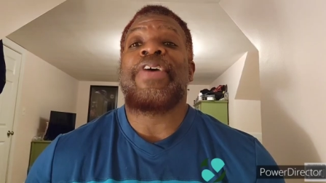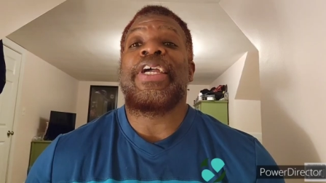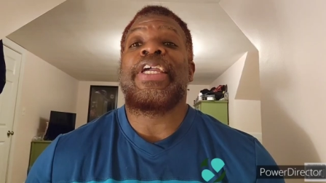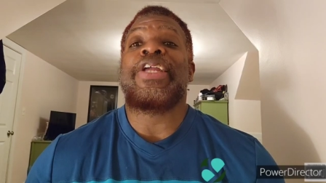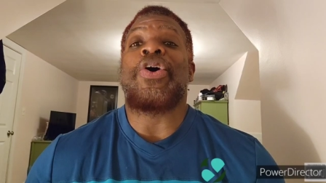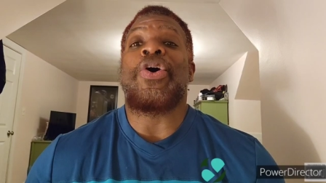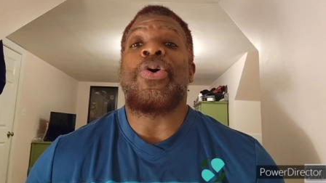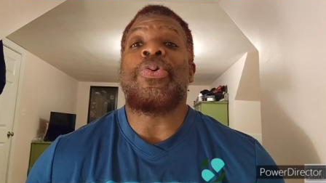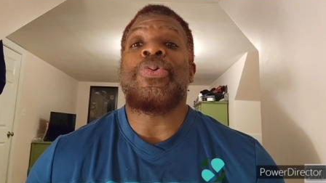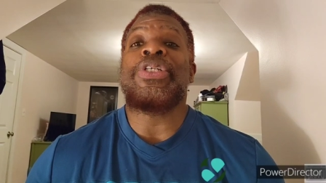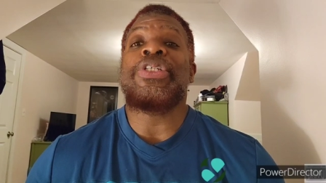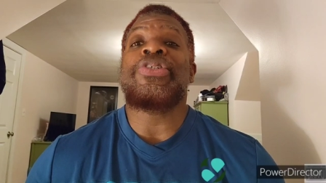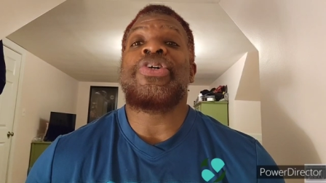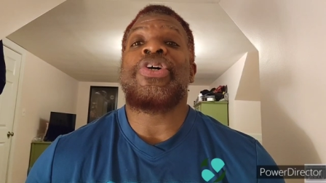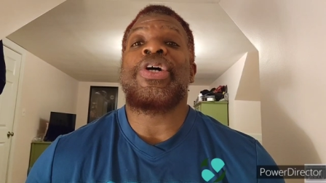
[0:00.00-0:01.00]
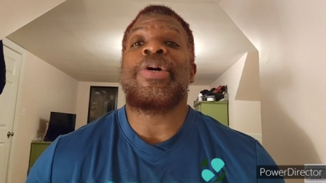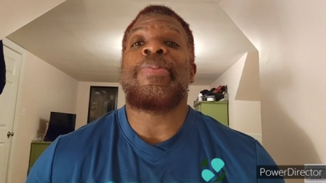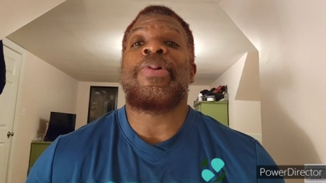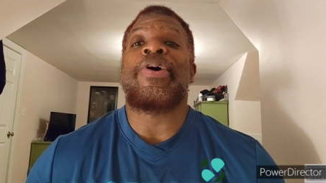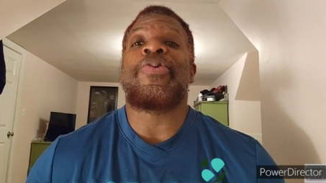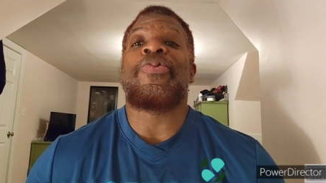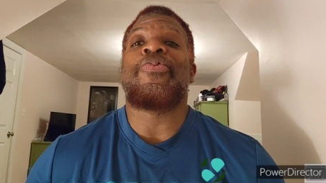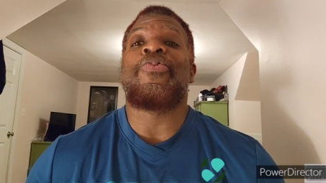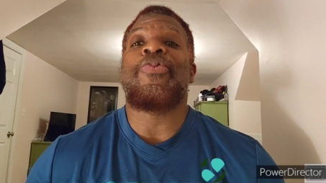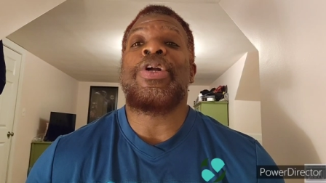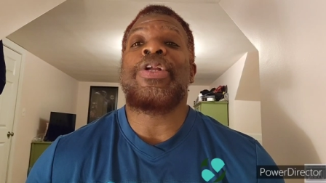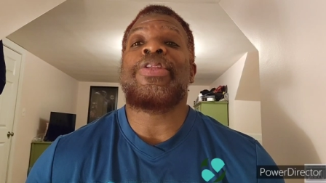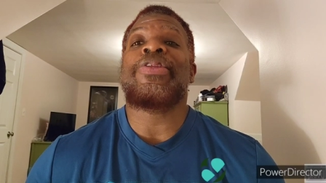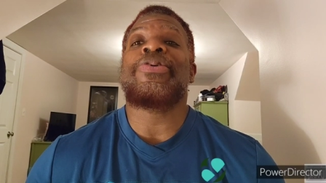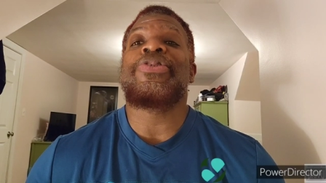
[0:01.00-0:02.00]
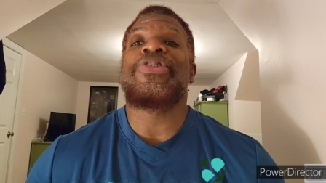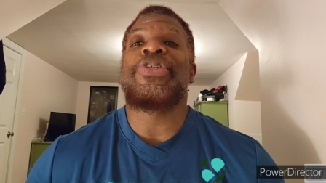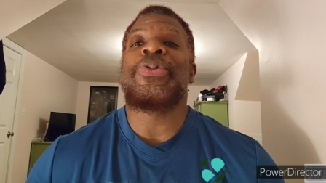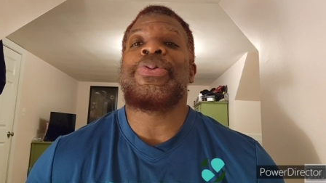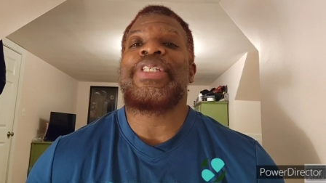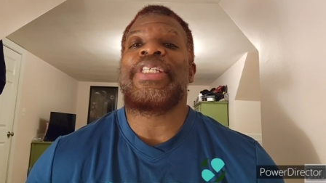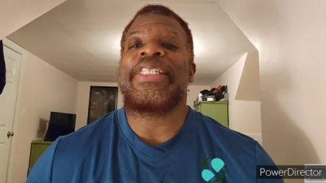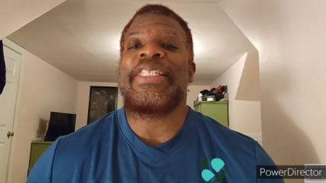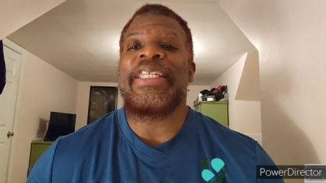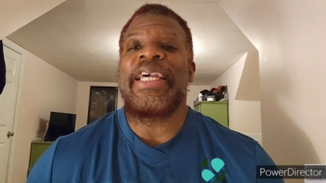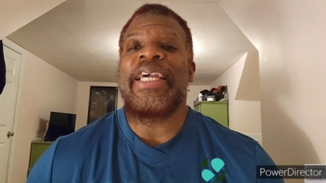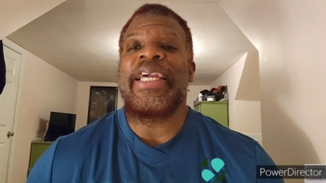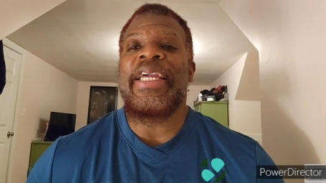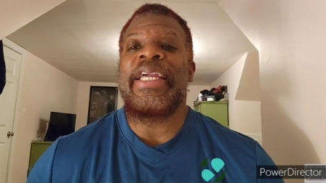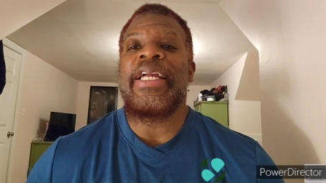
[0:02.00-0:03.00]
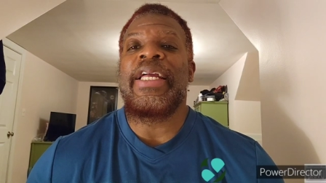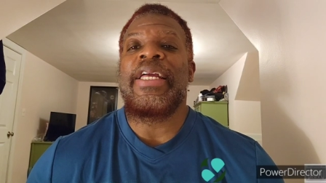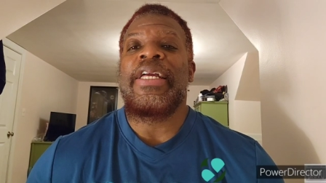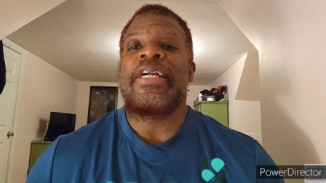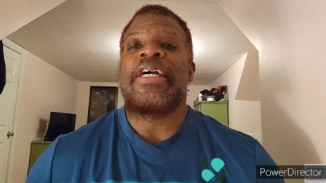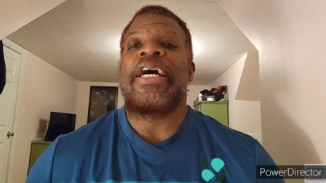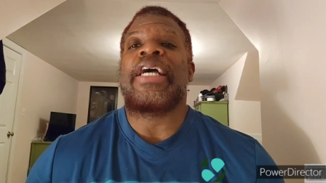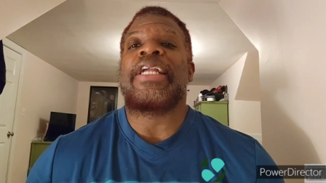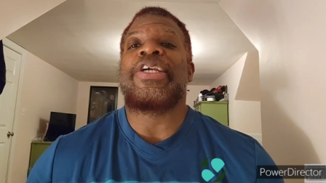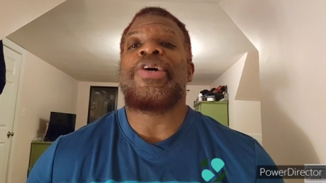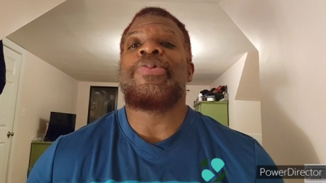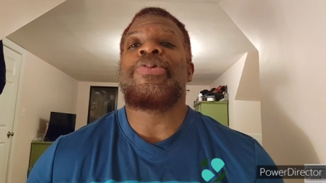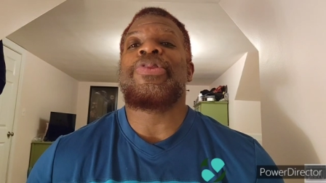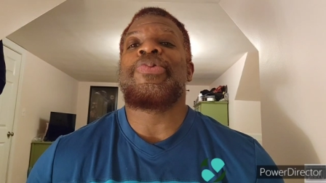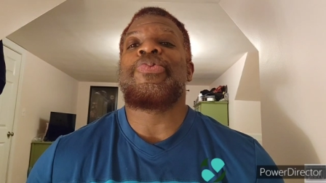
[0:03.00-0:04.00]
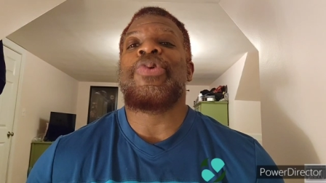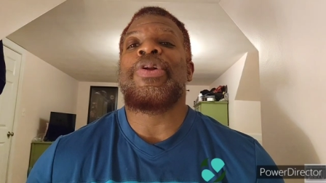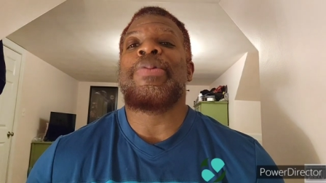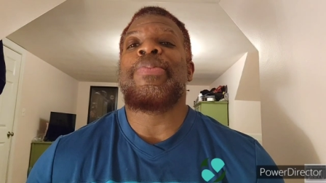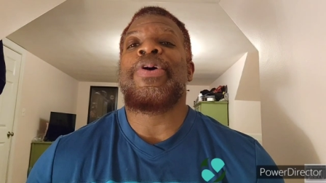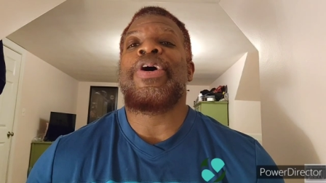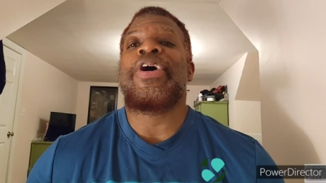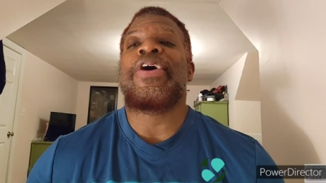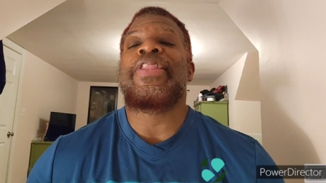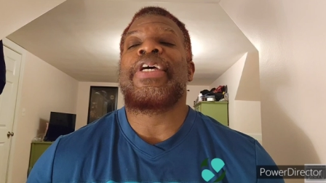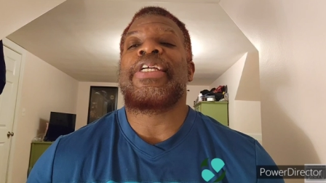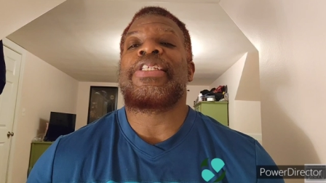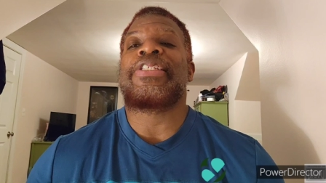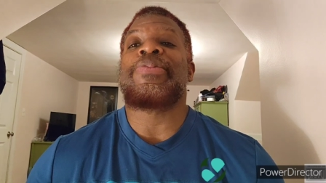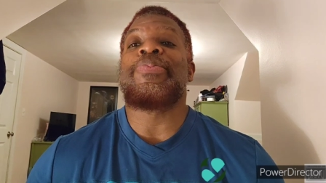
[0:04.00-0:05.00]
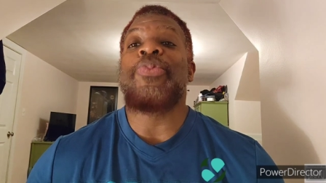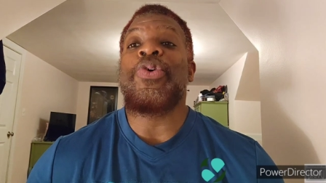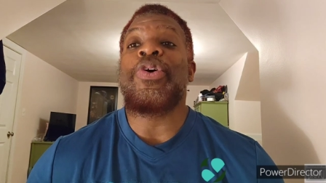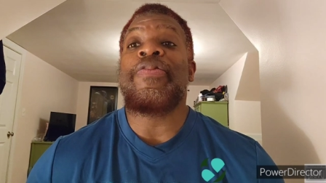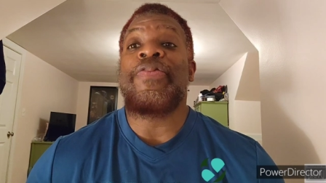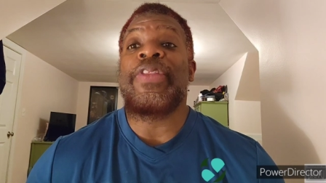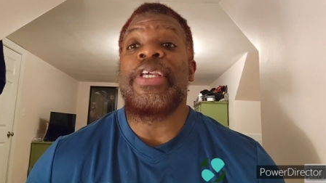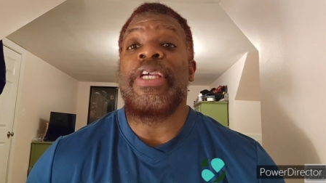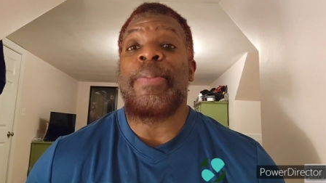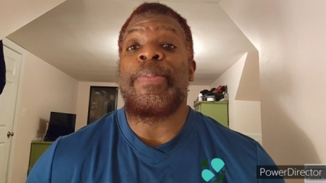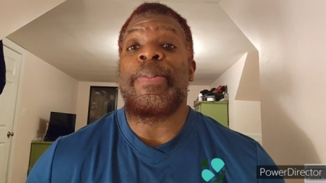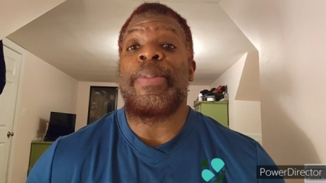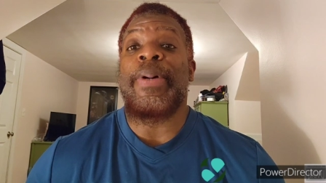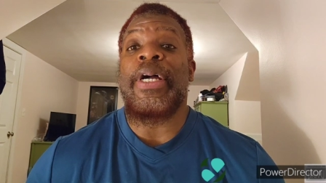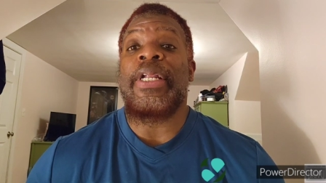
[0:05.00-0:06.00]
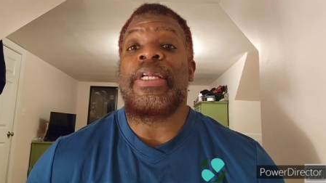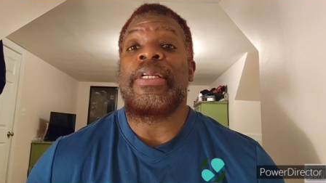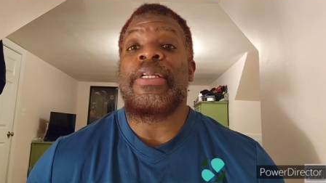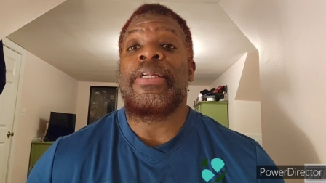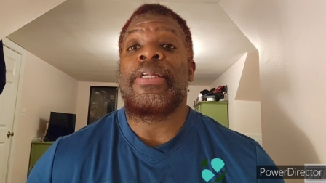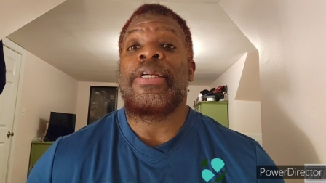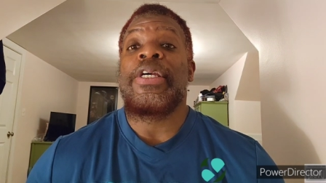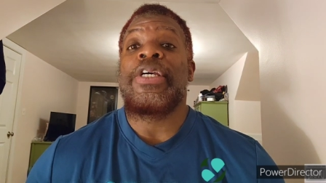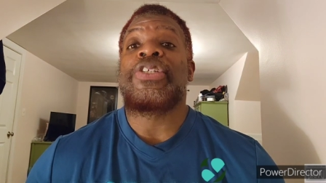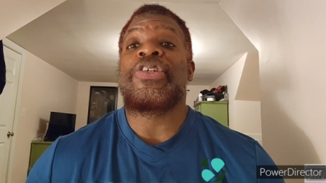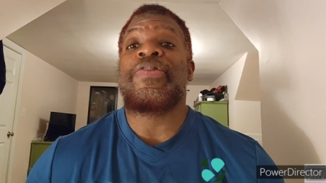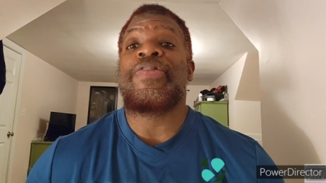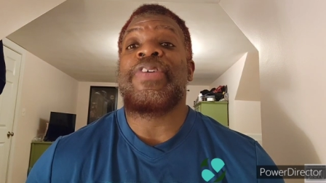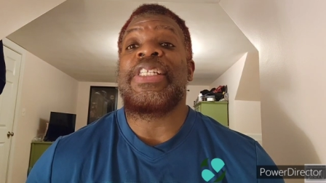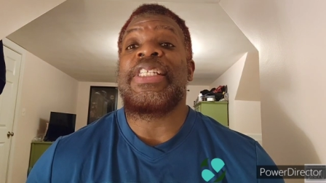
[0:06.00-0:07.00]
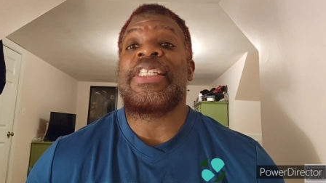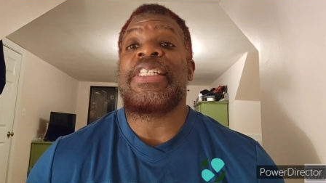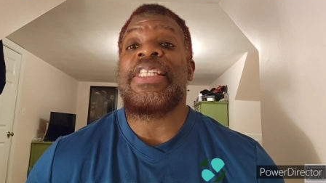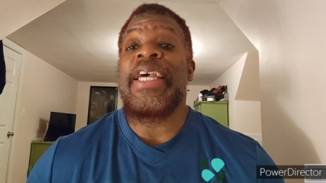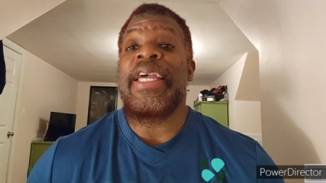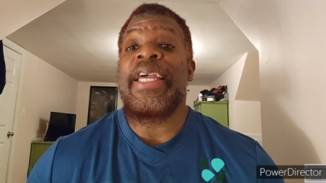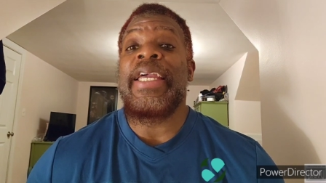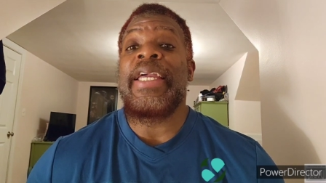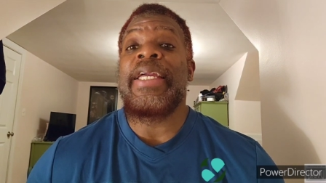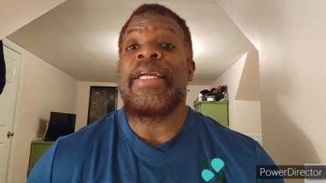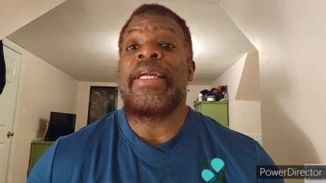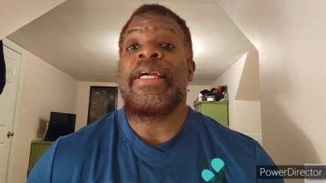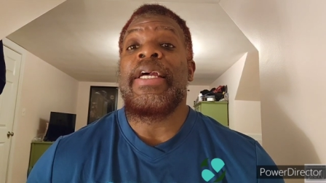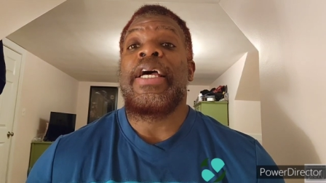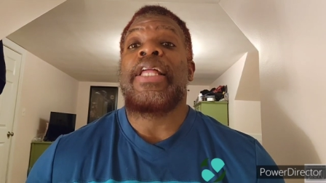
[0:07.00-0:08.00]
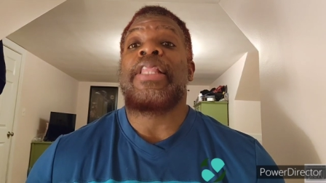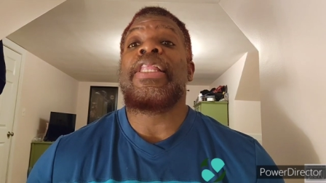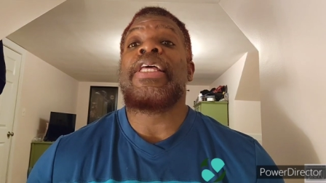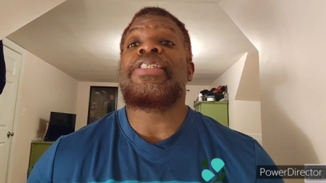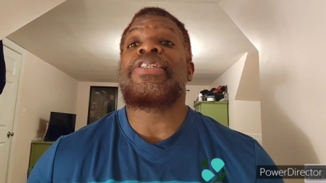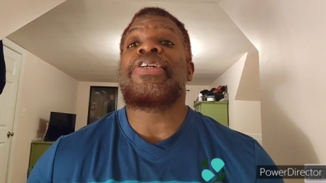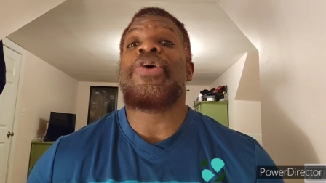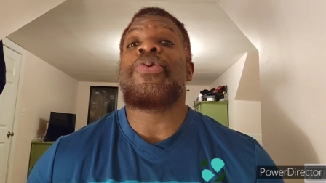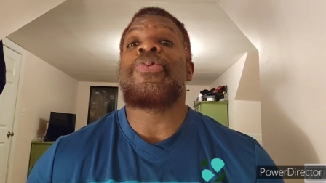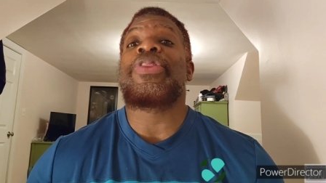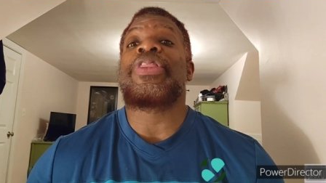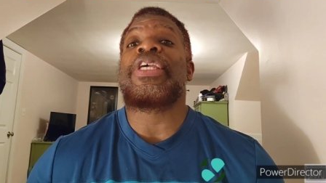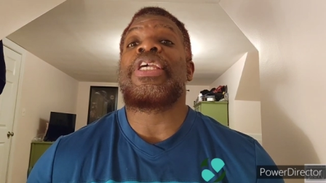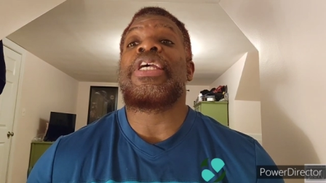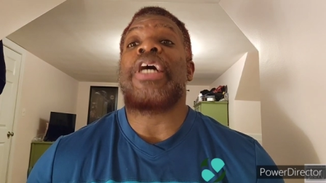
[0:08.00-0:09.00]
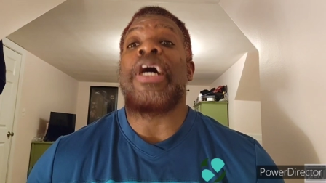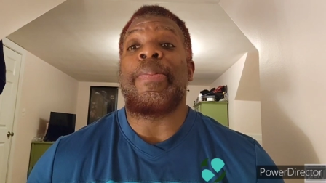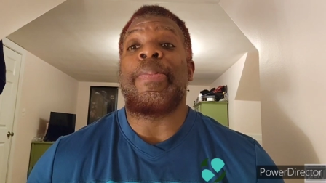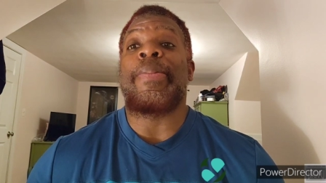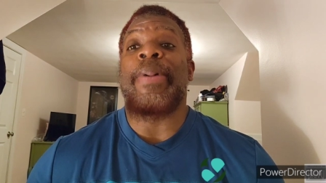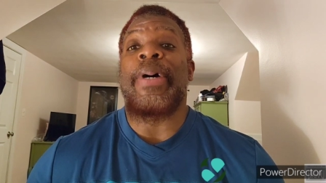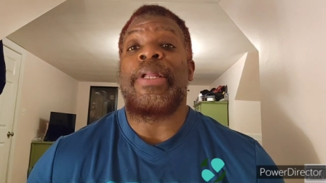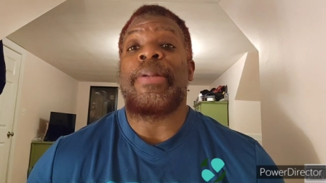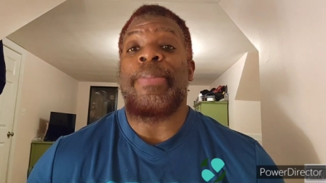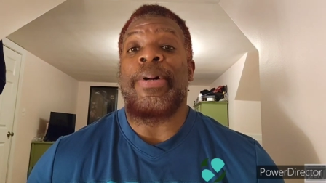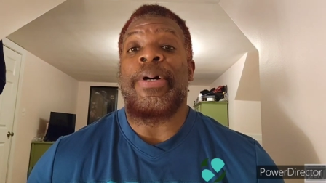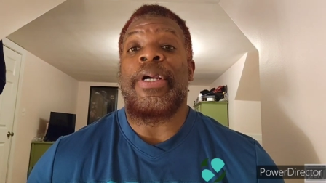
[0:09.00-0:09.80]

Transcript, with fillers: if I could only talk about one of those two today, I'd go with the one bar that's more for the upper body. So for today, let's go with the upper body